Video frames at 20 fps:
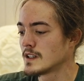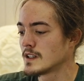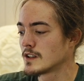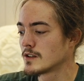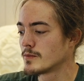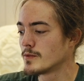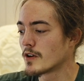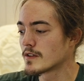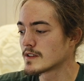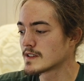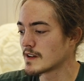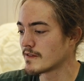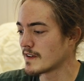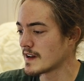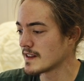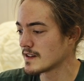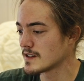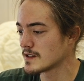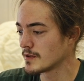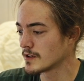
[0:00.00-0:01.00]
be honest, I
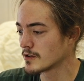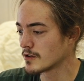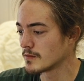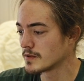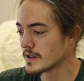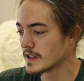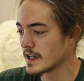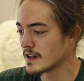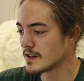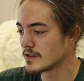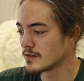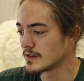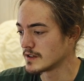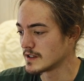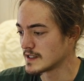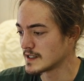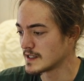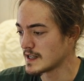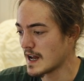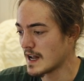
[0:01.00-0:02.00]
find this a bit complicated to
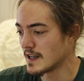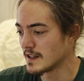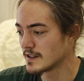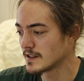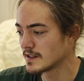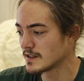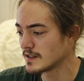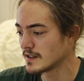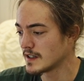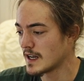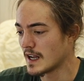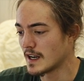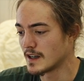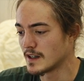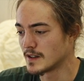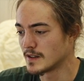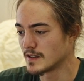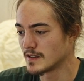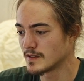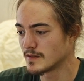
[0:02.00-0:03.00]
understand.
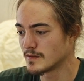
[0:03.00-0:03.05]
And